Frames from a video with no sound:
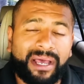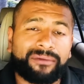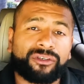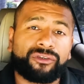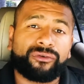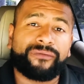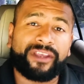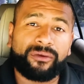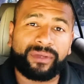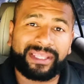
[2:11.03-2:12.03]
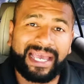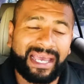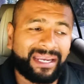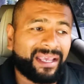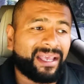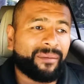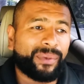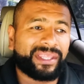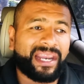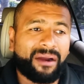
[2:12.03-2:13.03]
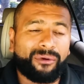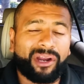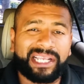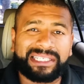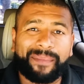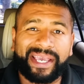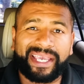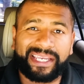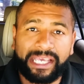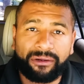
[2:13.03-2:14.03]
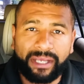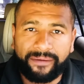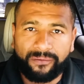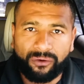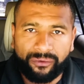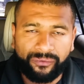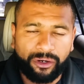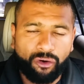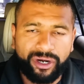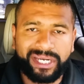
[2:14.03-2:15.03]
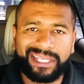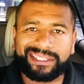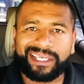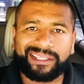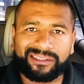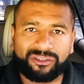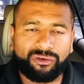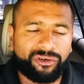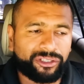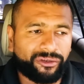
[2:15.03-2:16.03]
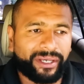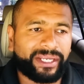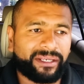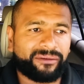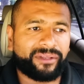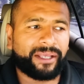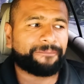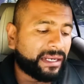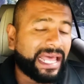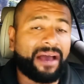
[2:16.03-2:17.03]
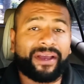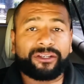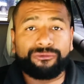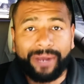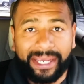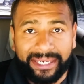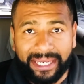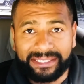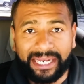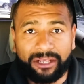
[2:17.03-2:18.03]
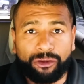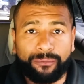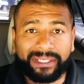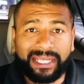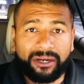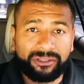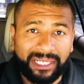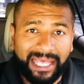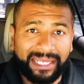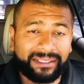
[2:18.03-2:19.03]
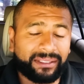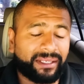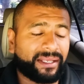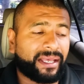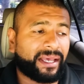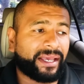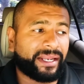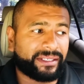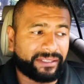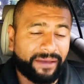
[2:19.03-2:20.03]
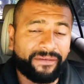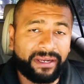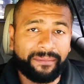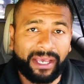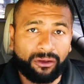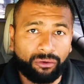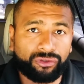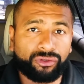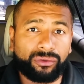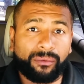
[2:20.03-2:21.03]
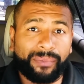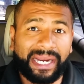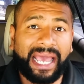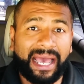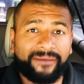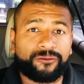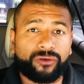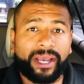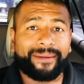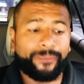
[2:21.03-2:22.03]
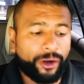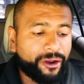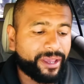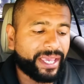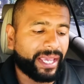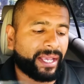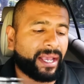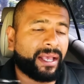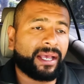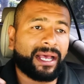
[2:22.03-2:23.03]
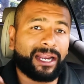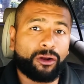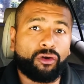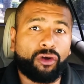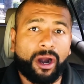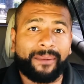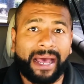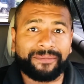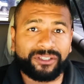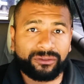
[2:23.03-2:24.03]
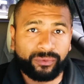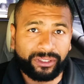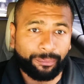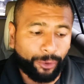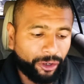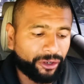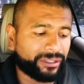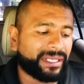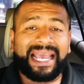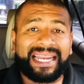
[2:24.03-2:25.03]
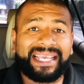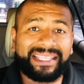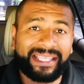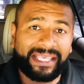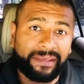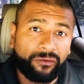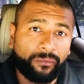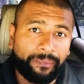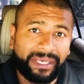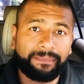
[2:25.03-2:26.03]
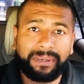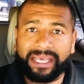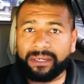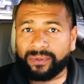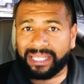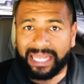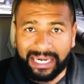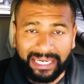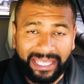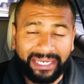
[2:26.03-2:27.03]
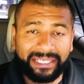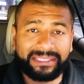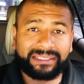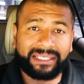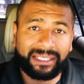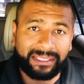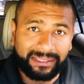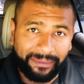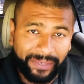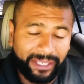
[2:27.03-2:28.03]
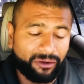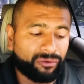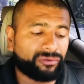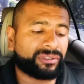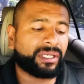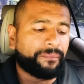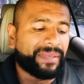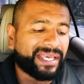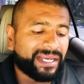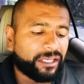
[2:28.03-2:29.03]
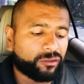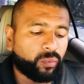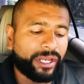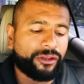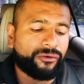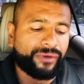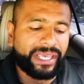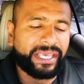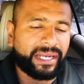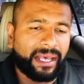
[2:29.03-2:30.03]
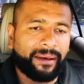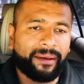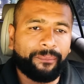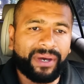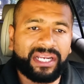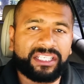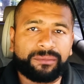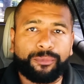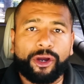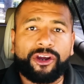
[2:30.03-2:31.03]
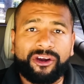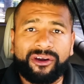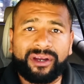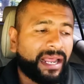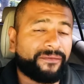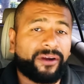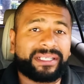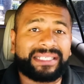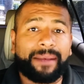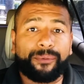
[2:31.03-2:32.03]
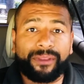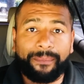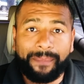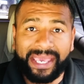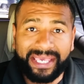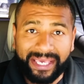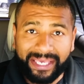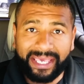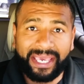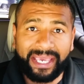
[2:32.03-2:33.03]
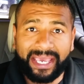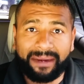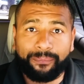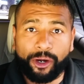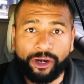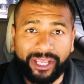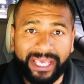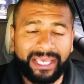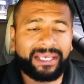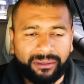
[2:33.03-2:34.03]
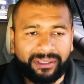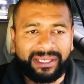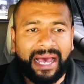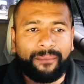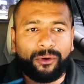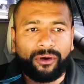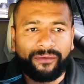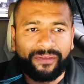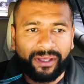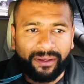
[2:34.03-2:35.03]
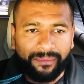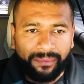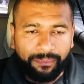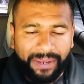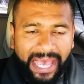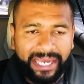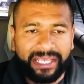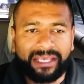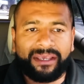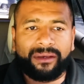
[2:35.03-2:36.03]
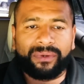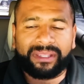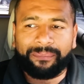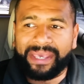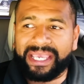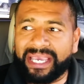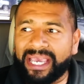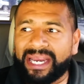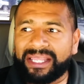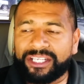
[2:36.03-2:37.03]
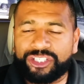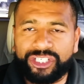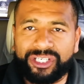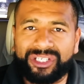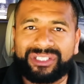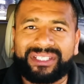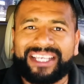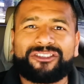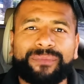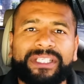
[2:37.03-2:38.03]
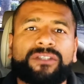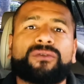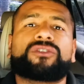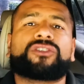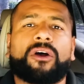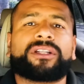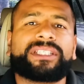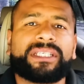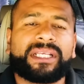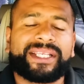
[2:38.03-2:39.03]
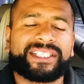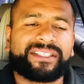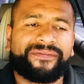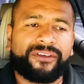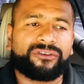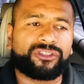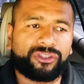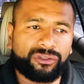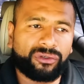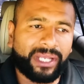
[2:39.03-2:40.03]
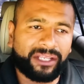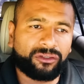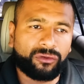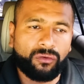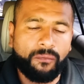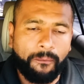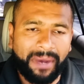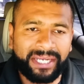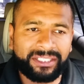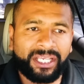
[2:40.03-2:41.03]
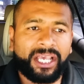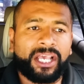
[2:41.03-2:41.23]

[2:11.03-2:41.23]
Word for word: I was gonna do a video with that, but then I realized I might get yelled at for recording inside the store, so I didn't do that. Now I do recognize that I go to McDonald's a lot. Uh, it is definitely my go-to, but I have tried Burger King uh, low carb options with the burgers. I like that they give you a big plate with a lot of lettuce and tomatoes because when you eat a bunless burger, like for example the Bacon King at Burger King, the combo of the patty with the bacon and the cheese tends to be too salty. It just feels too like too much.